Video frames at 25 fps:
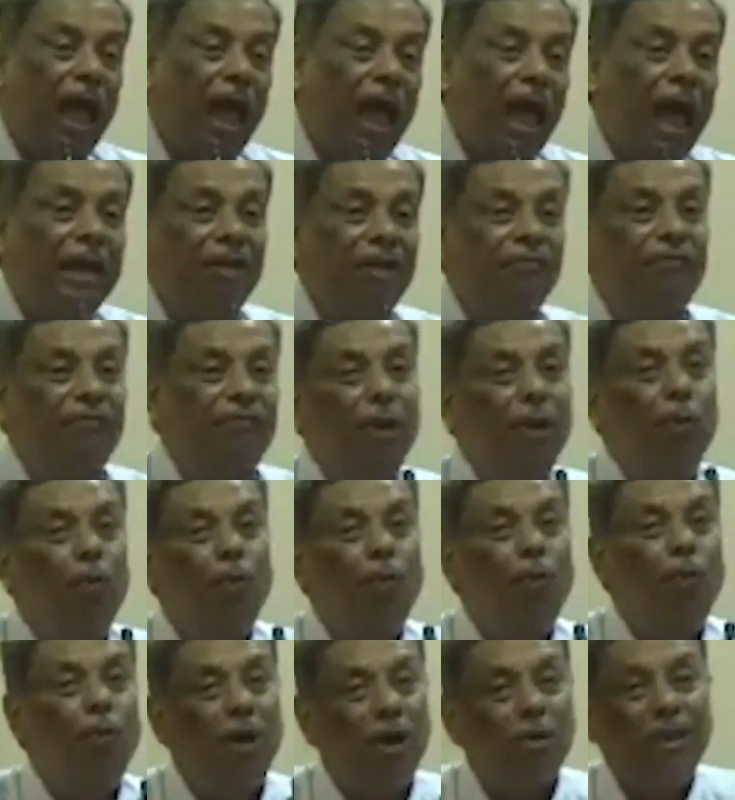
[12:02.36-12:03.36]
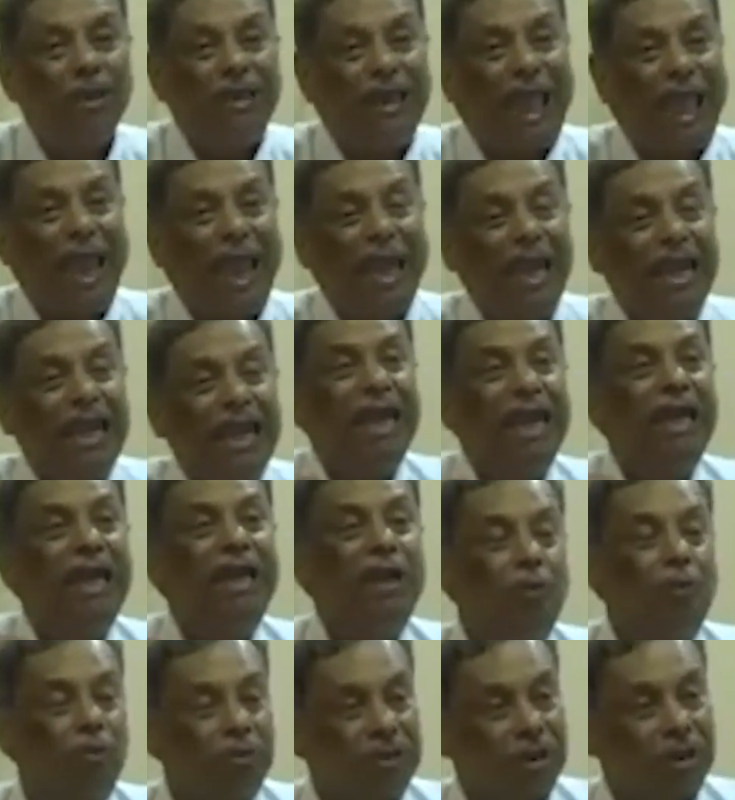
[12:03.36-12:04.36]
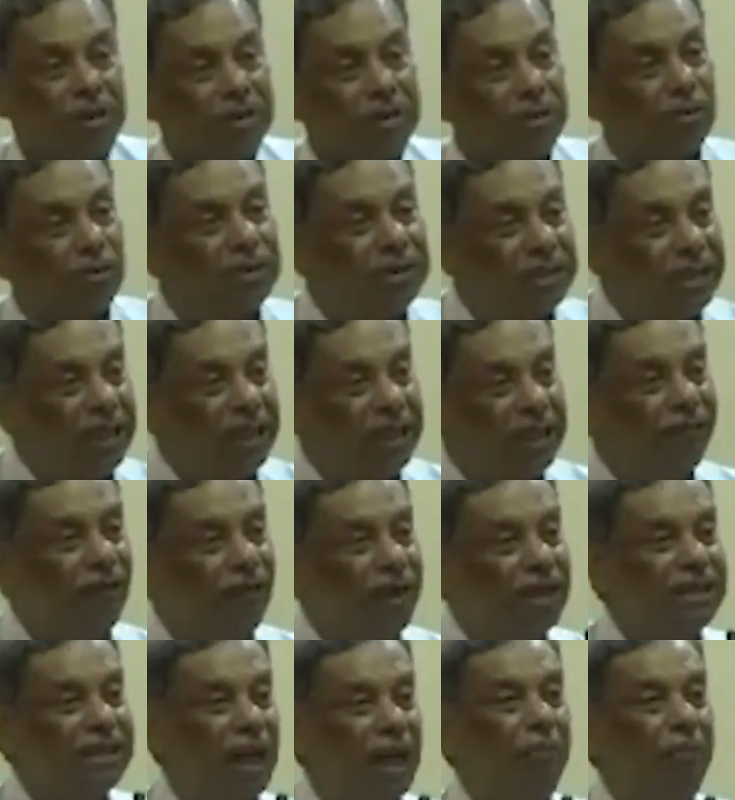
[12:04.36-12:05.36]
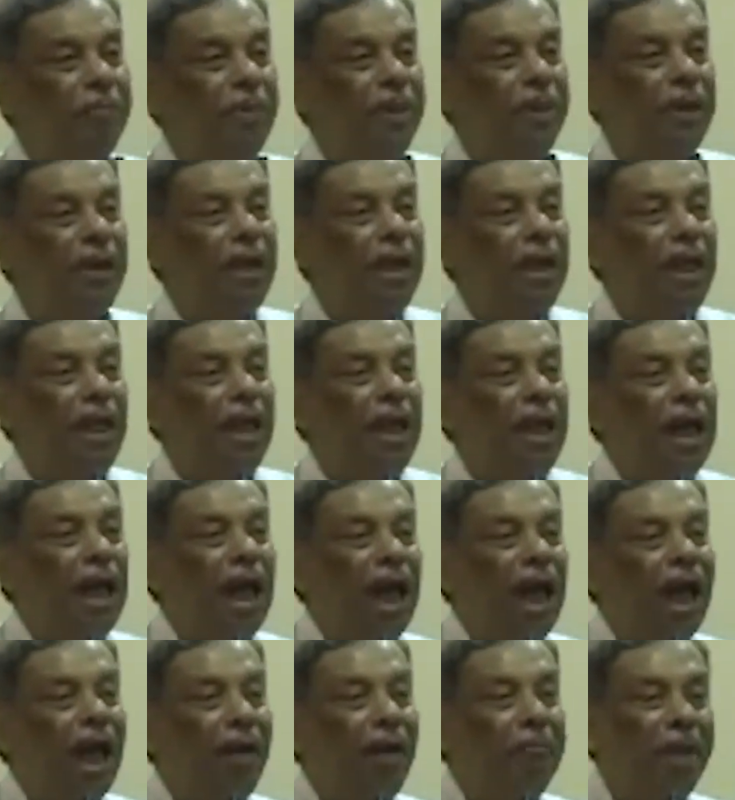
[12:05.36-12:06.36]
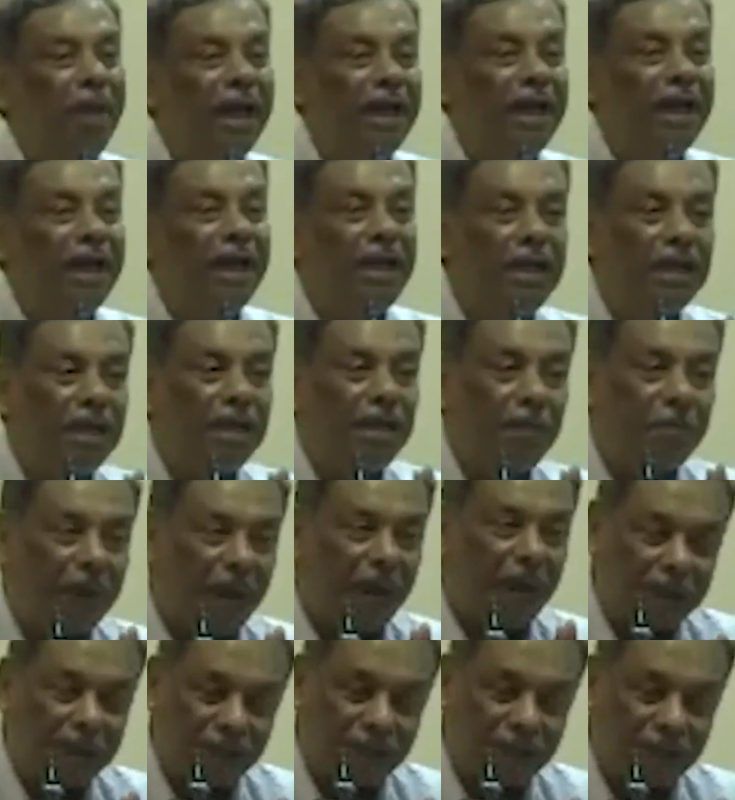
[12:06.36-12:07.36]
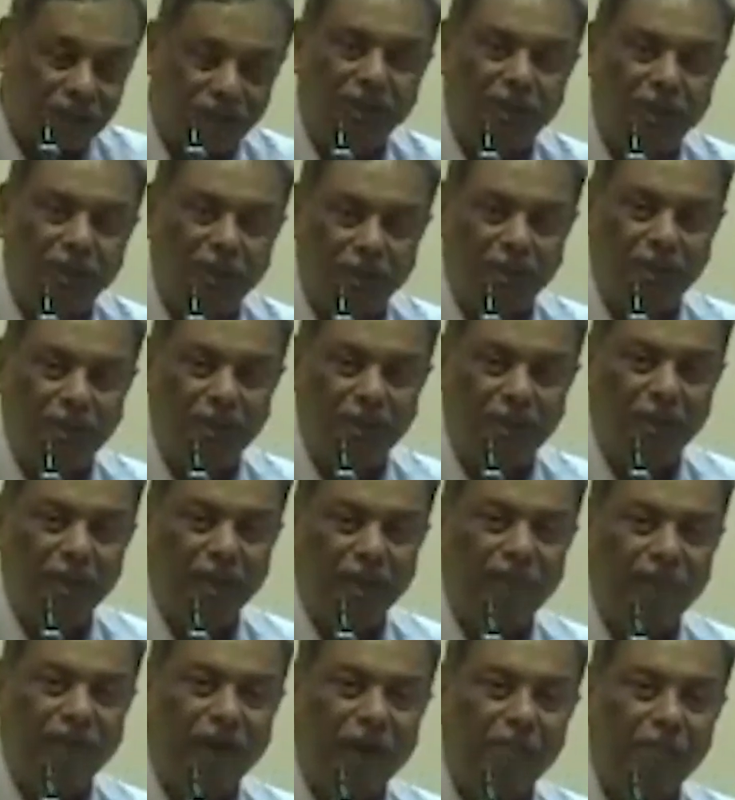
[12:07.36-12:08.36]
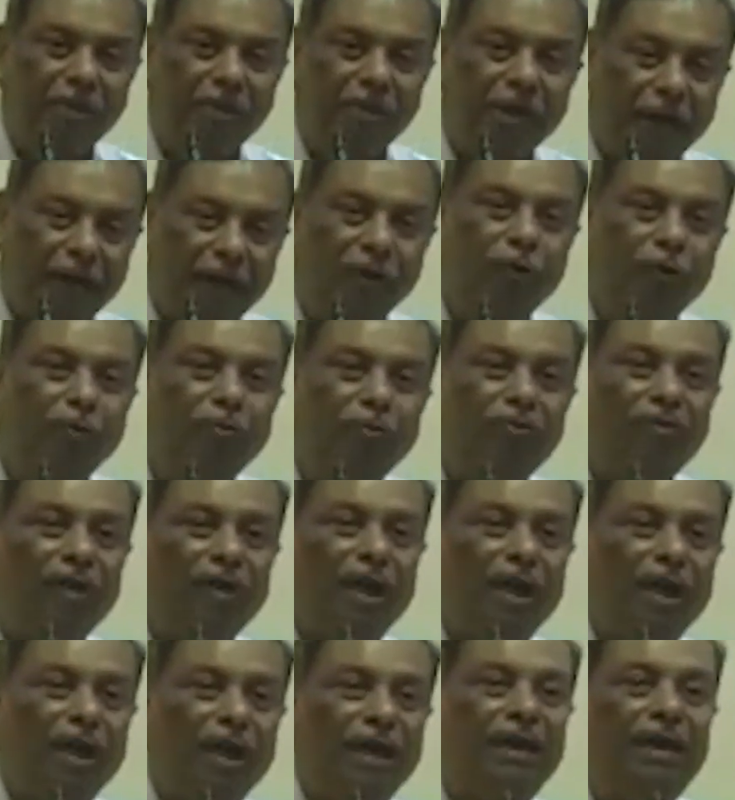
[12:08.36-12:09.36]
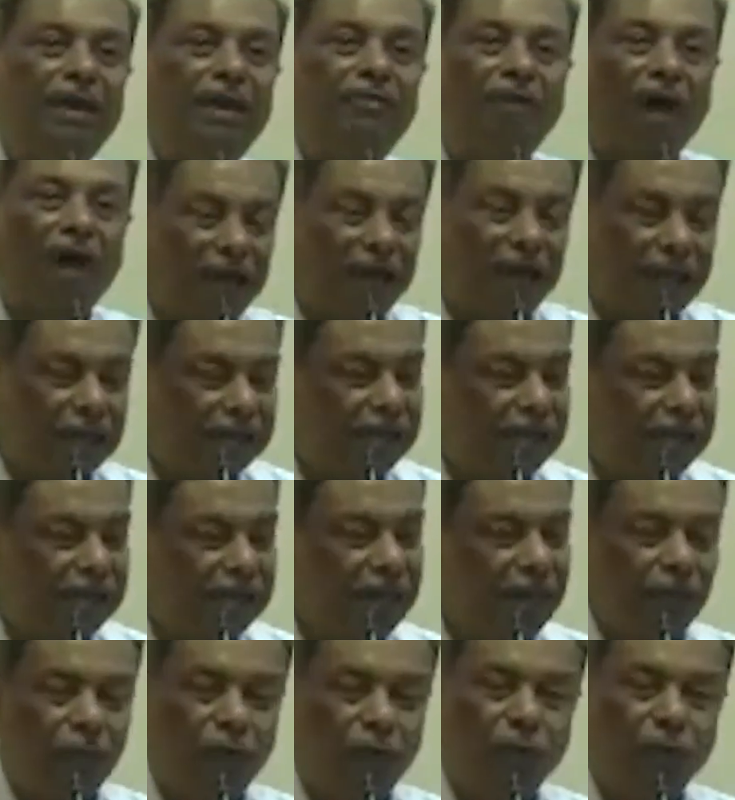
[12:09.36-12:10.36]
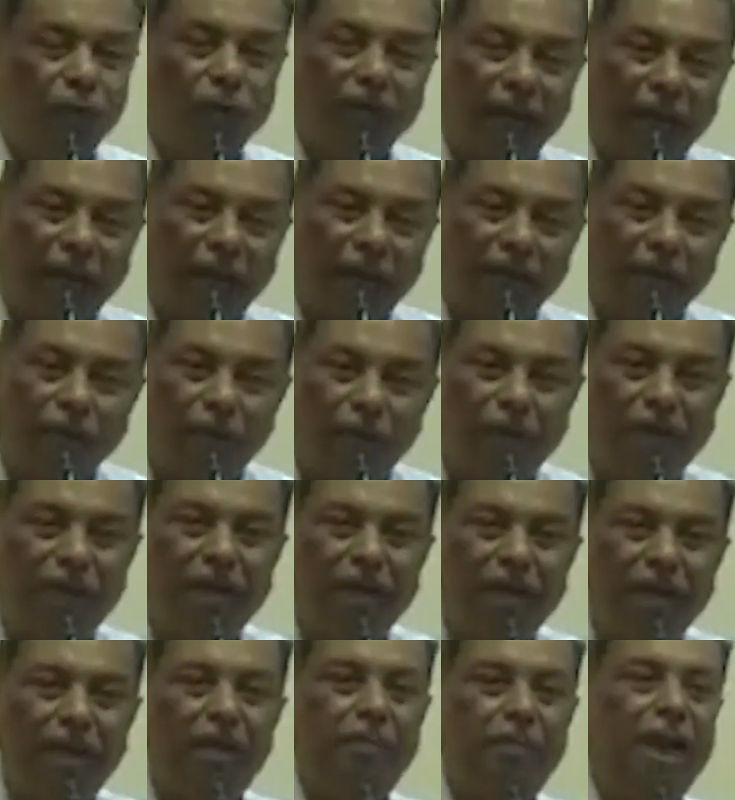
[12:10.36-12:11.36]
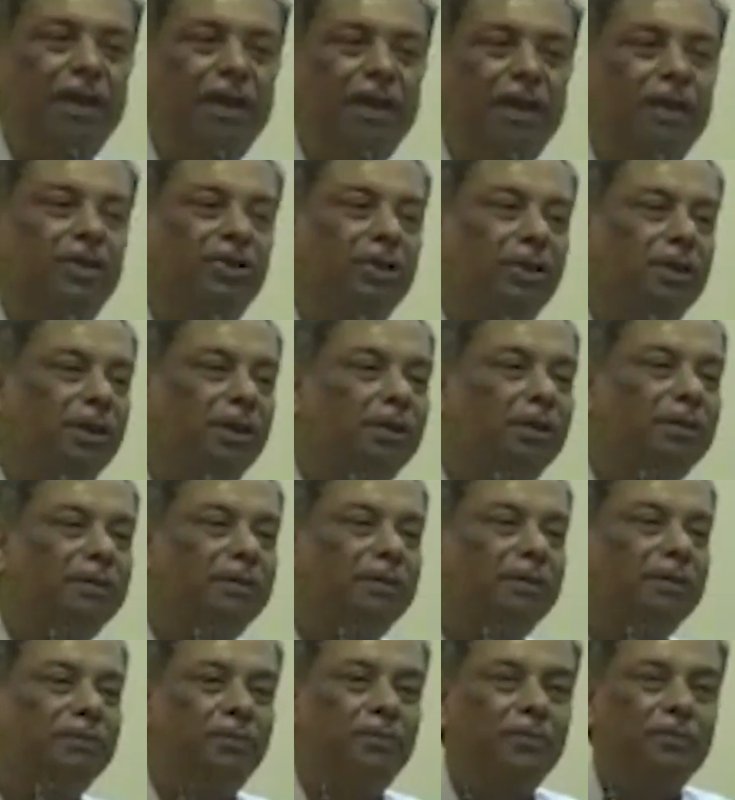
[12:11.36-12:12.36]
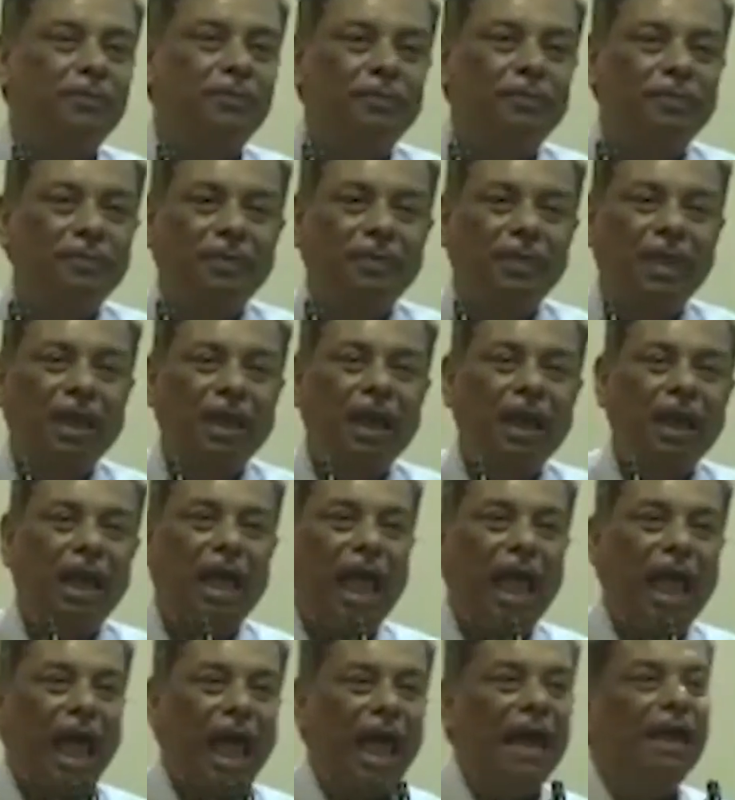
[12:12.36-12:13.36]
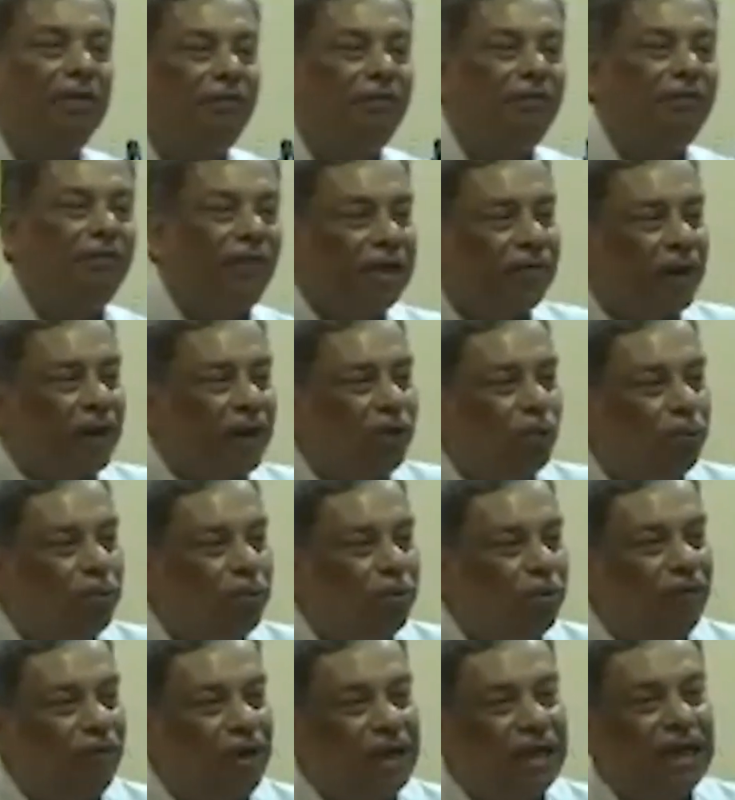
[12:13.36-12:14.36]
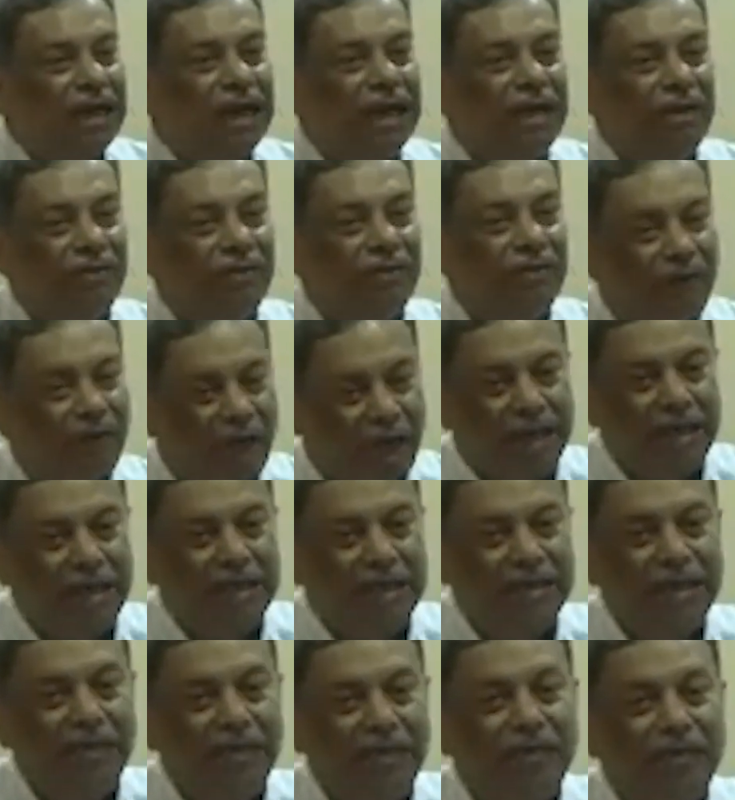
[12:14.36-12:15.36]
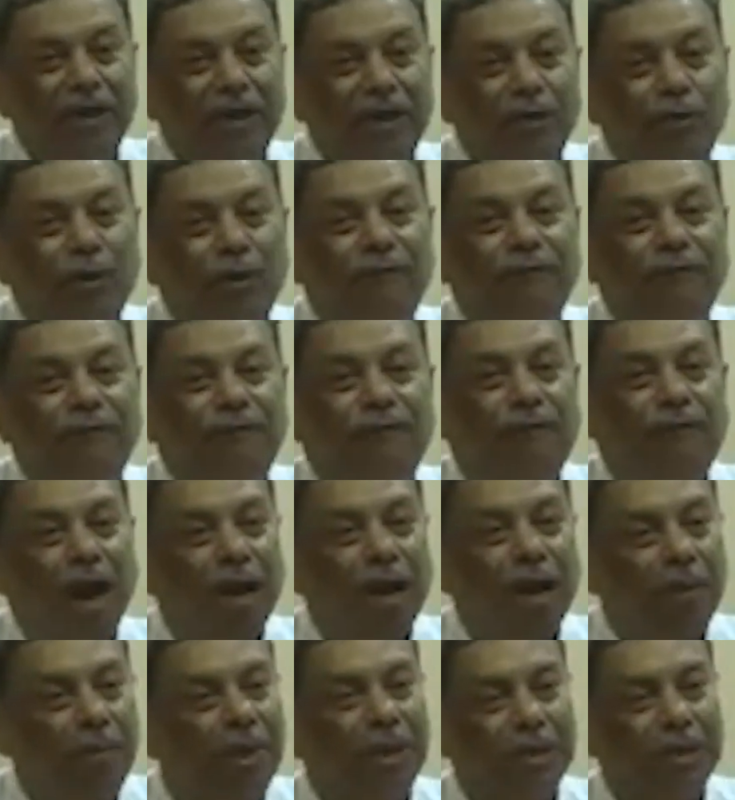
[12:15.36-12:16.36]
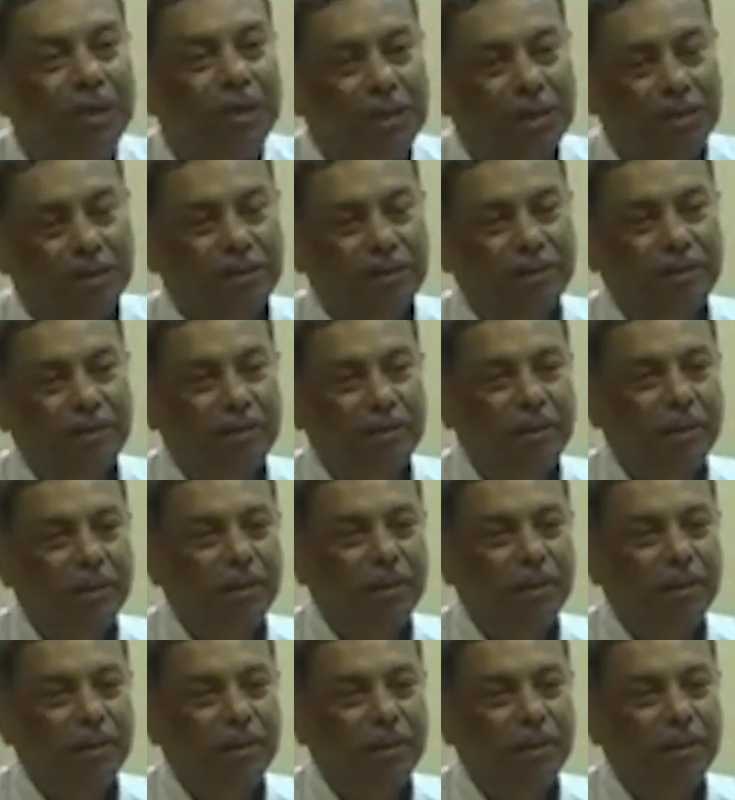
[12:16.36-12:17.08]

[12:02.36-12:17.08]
and if I work with any end user, so say, for example, a medical practitioner, if I'm trying to provide an advice through AI to a medical practitioner, and if I try to provide an advice even to a farmer,